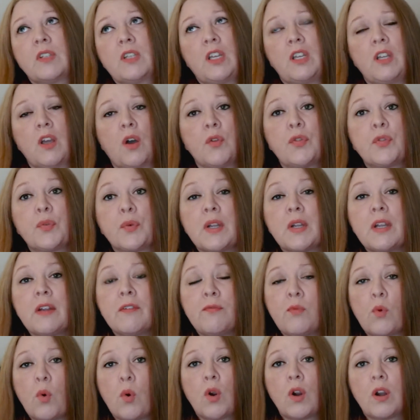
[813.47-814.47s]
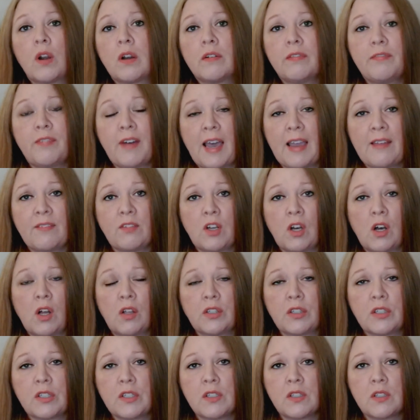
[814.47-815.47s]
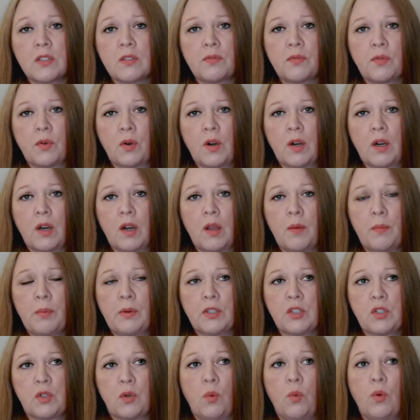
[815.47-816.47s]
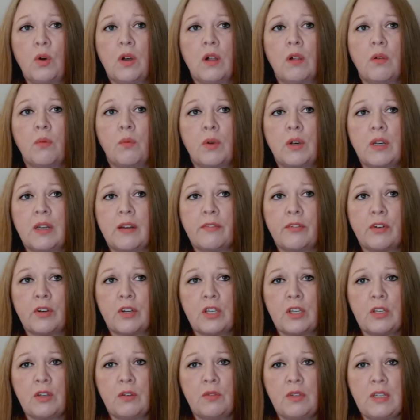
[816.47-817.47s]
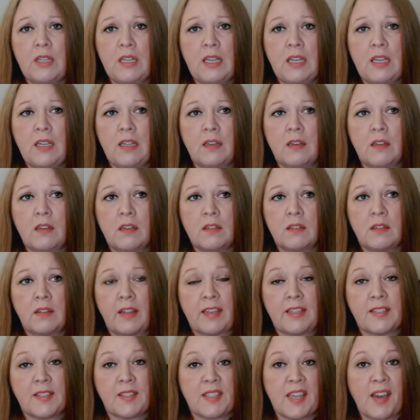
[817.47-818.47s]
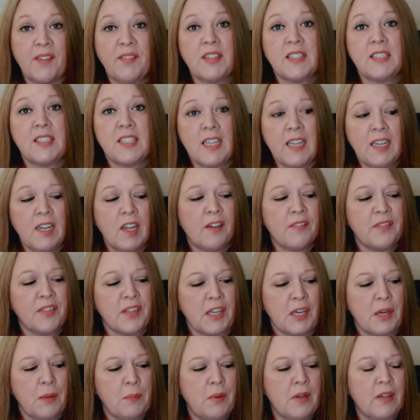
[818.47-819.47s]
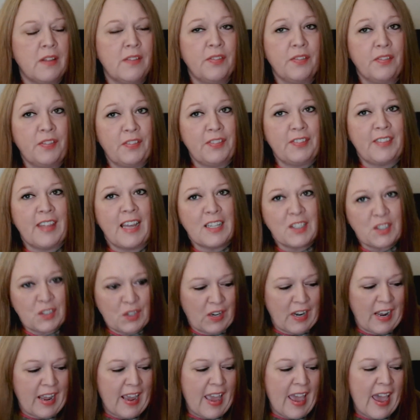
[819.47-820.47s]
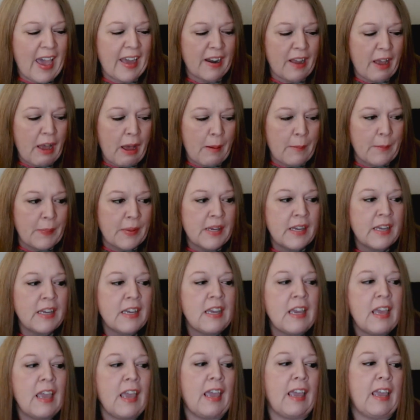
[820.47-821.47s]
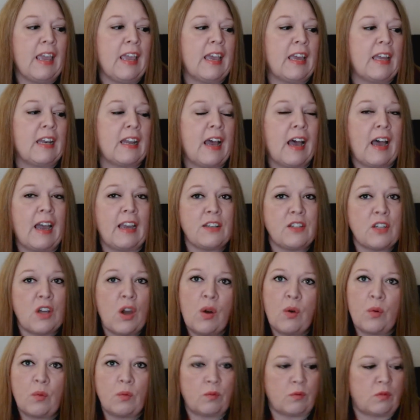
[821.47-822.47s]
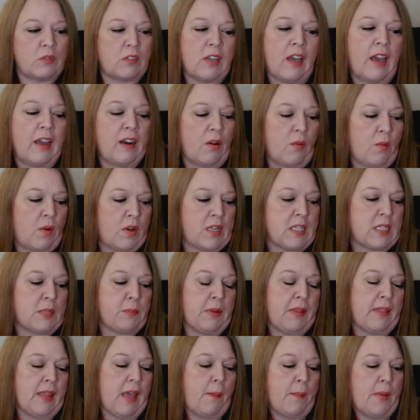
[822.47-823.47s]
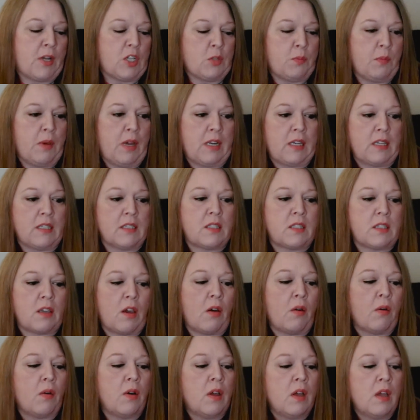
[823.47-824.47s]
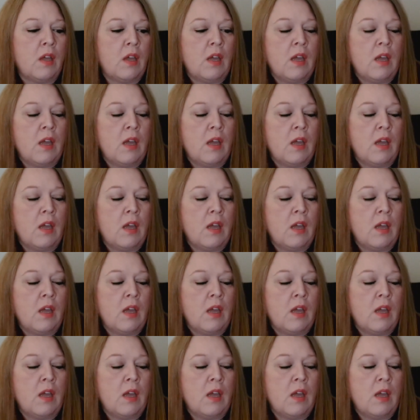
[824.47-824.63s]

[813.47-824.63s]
you know, three or four or five dollars for a bushel. Well, whenever you need like seventeen of them, that's going to add up, and I don't I don't want to spend that much money. So